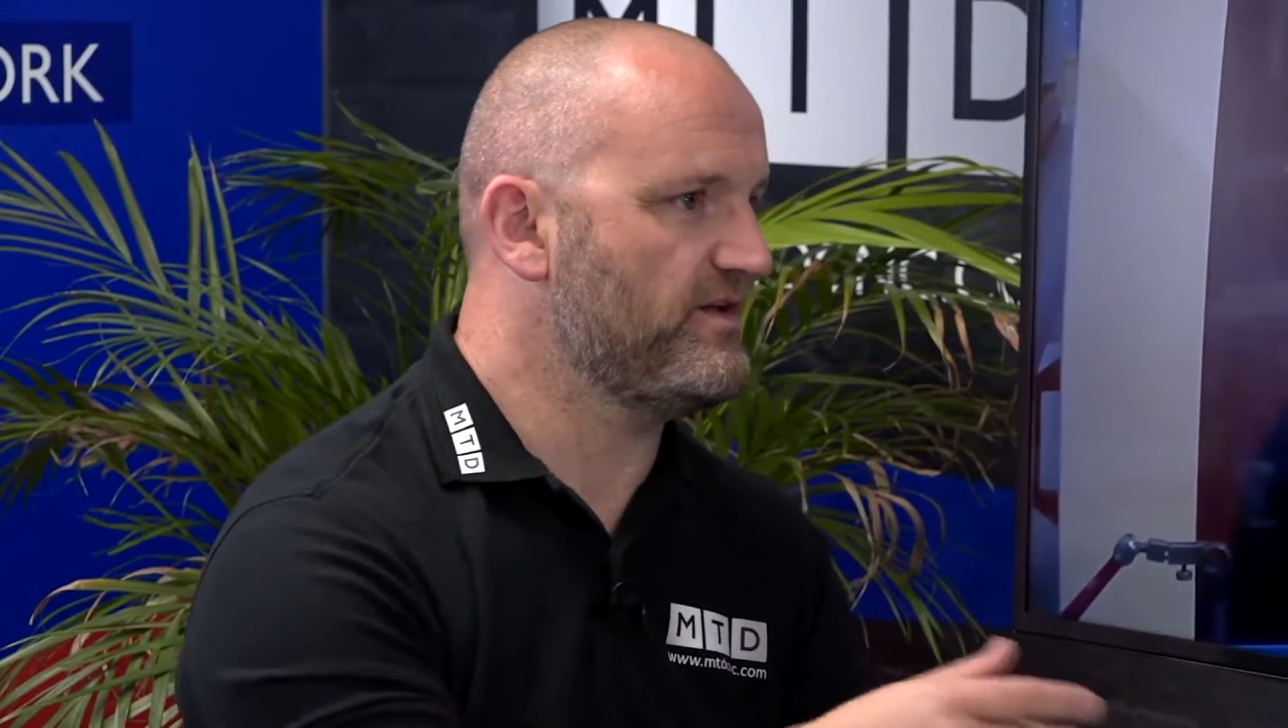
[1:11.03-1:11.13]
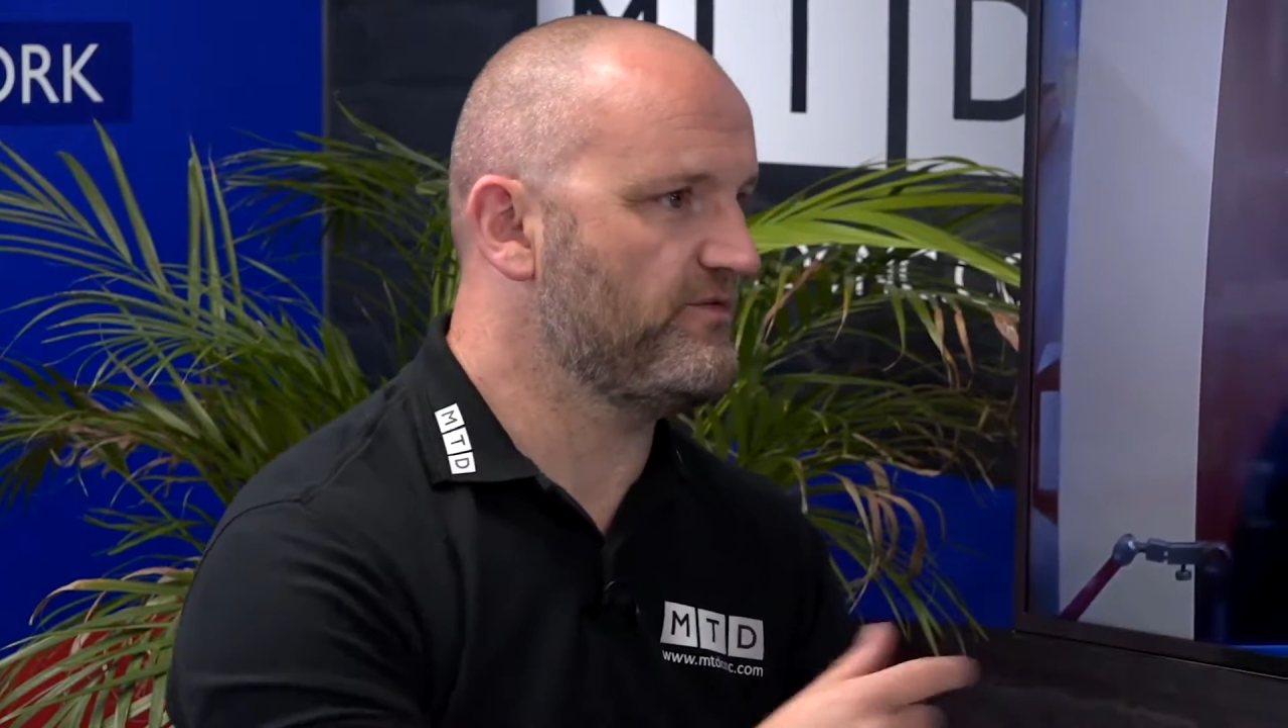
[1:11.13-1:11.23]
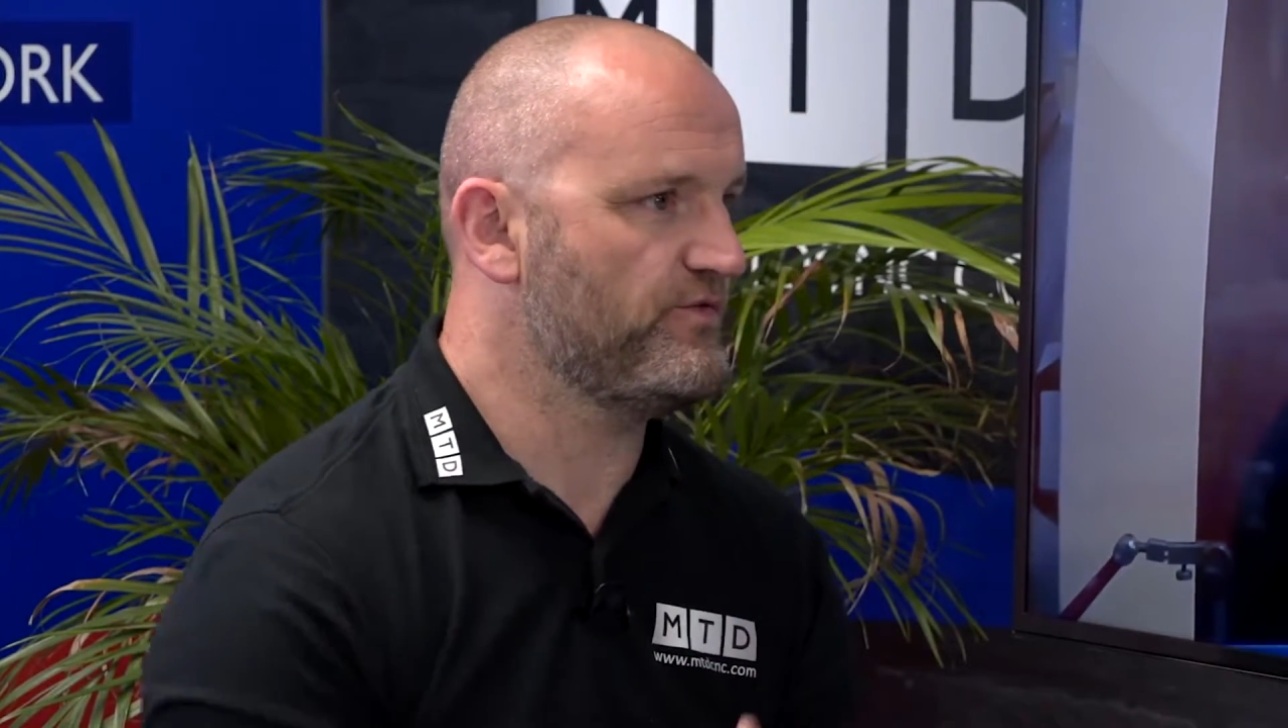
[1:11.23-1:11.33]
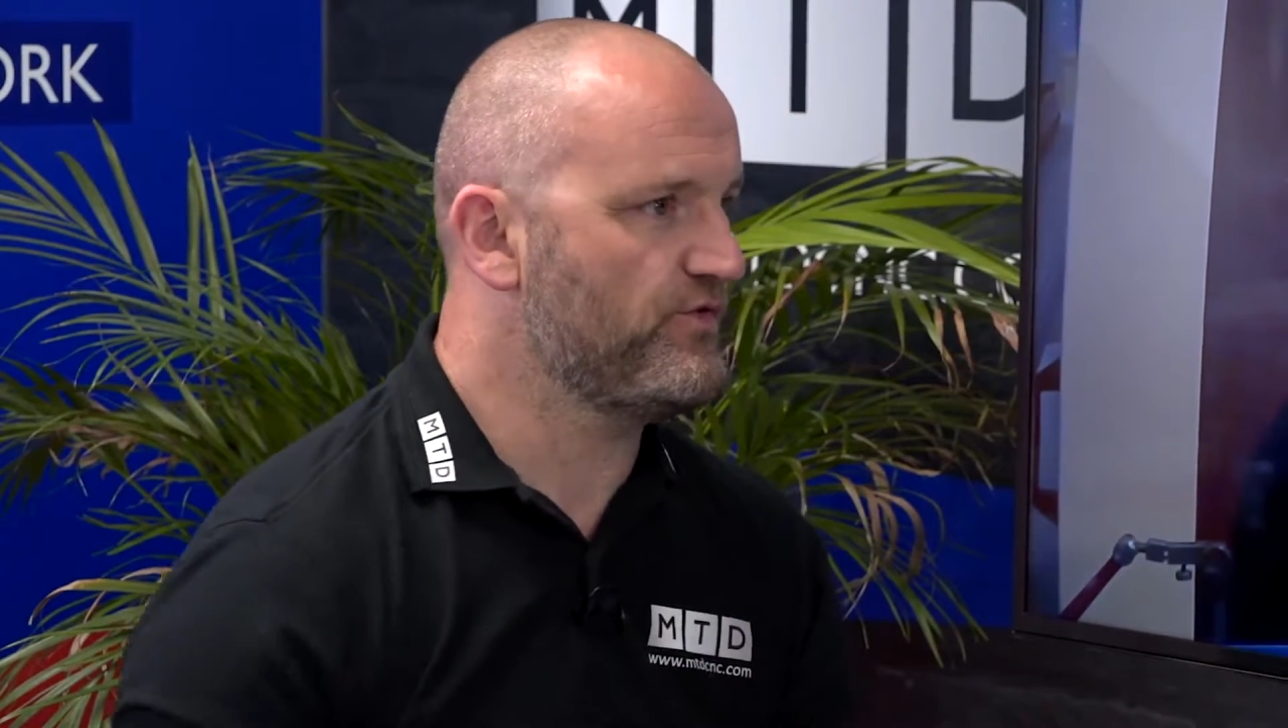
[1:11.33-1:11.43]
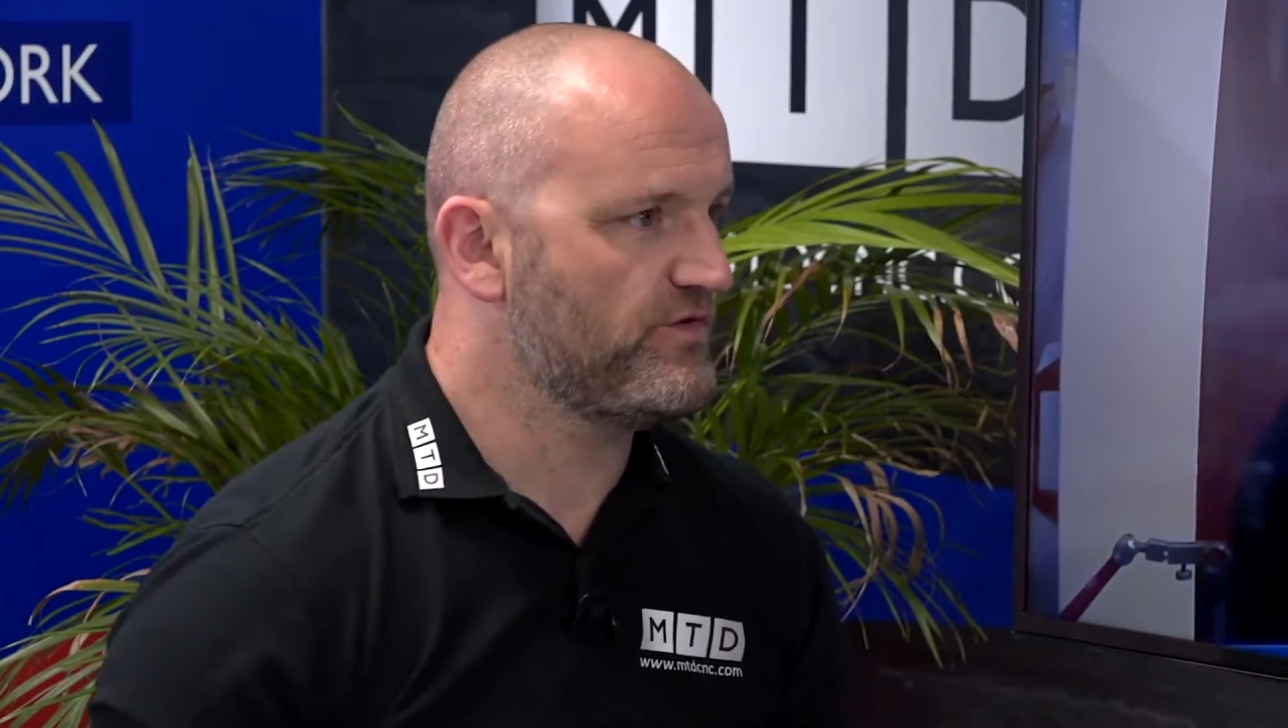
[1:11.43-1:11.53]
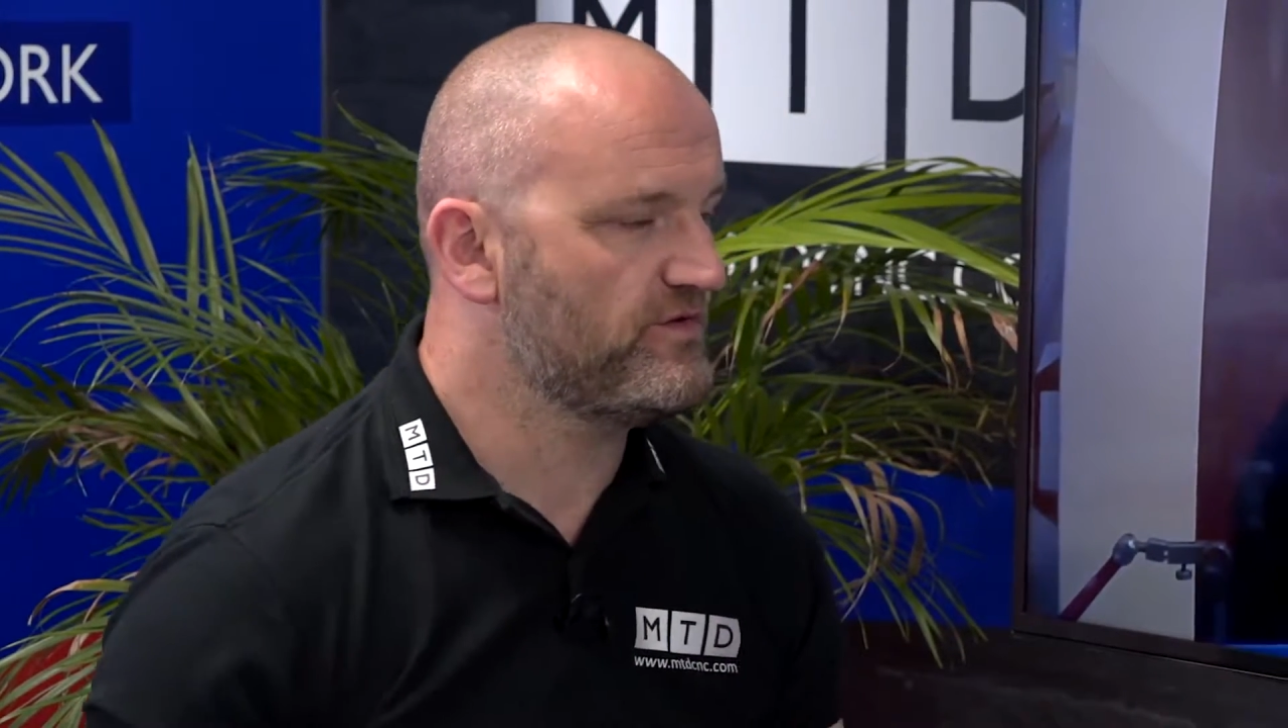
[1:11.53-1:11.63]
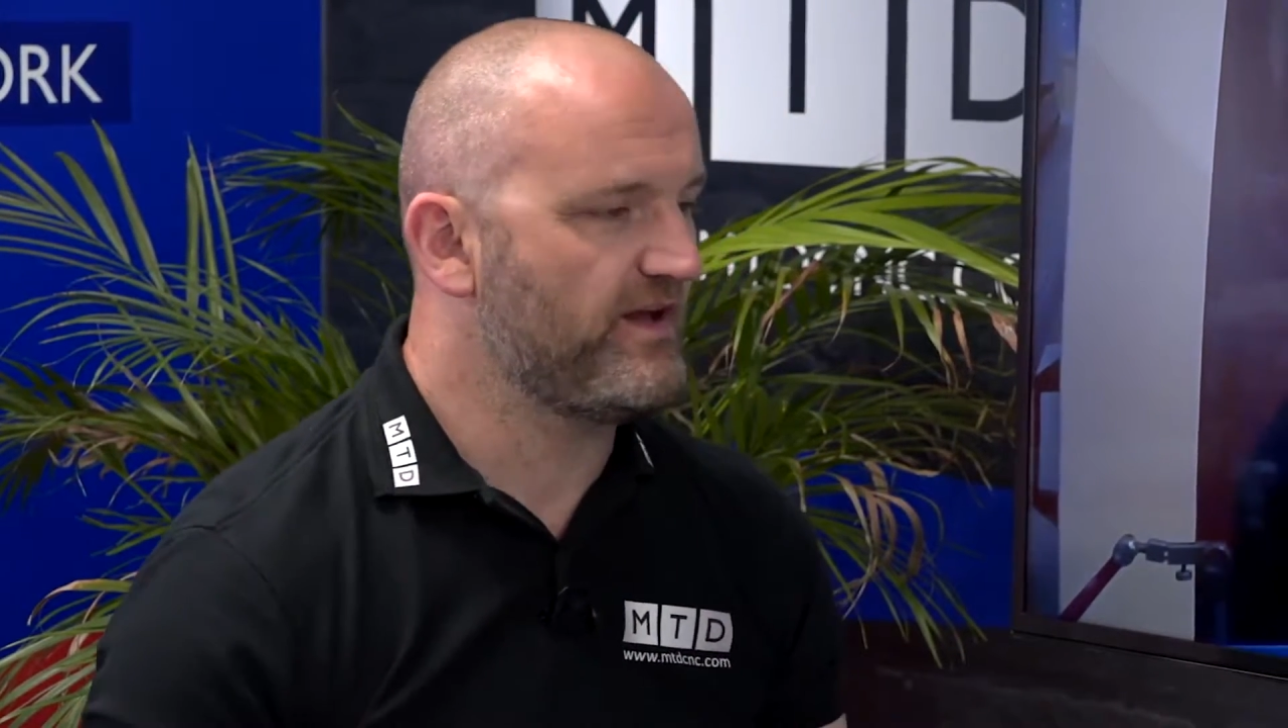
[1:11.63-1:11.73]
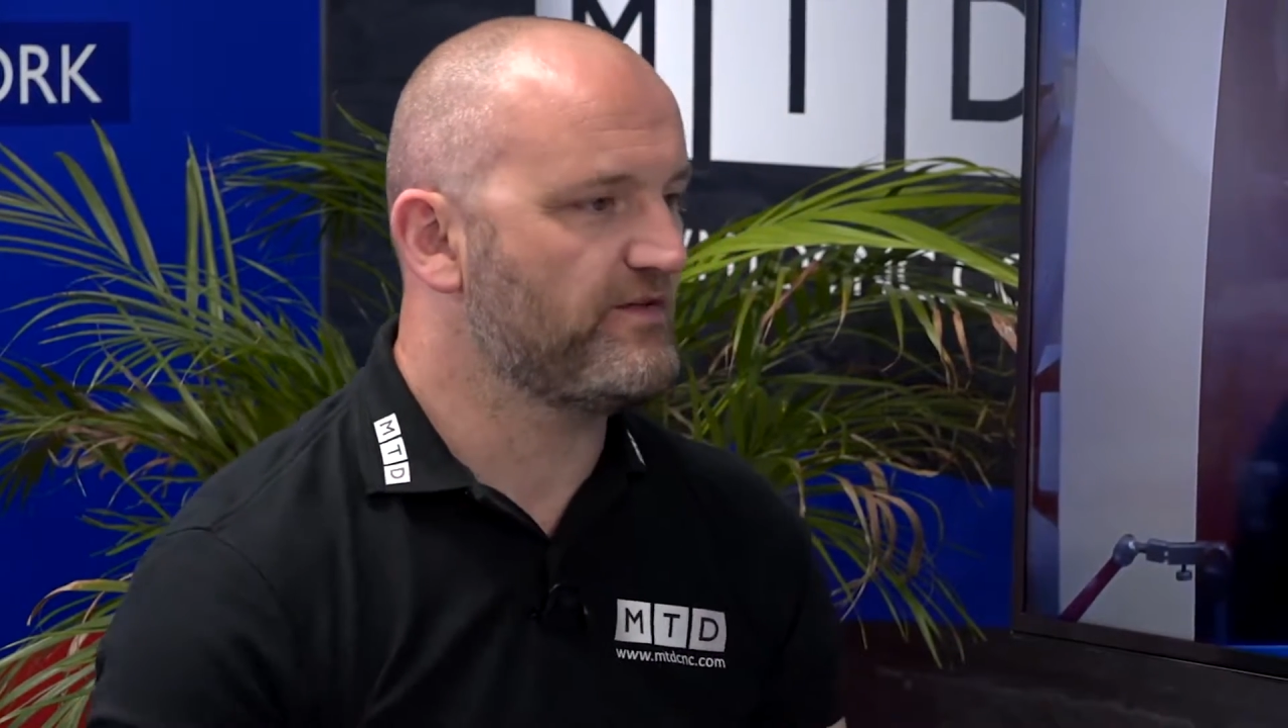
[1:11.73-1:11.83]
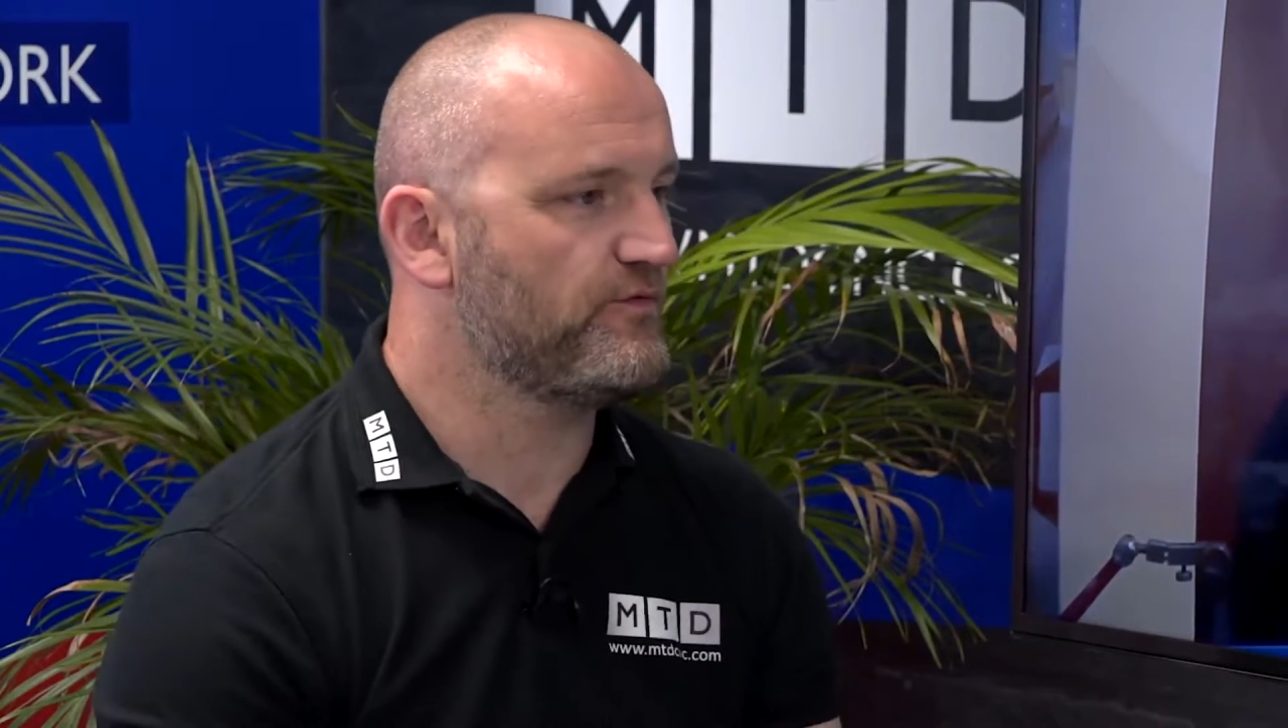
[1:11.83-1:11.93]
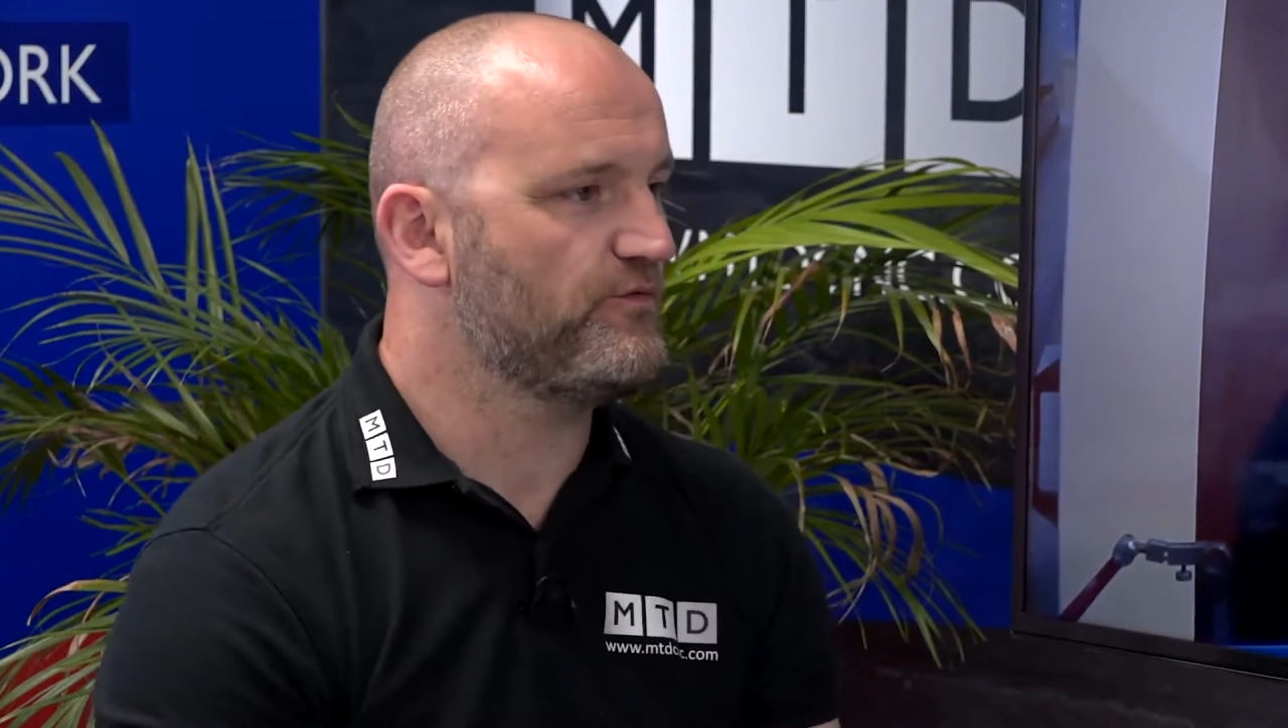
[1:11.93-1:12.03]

of just a standard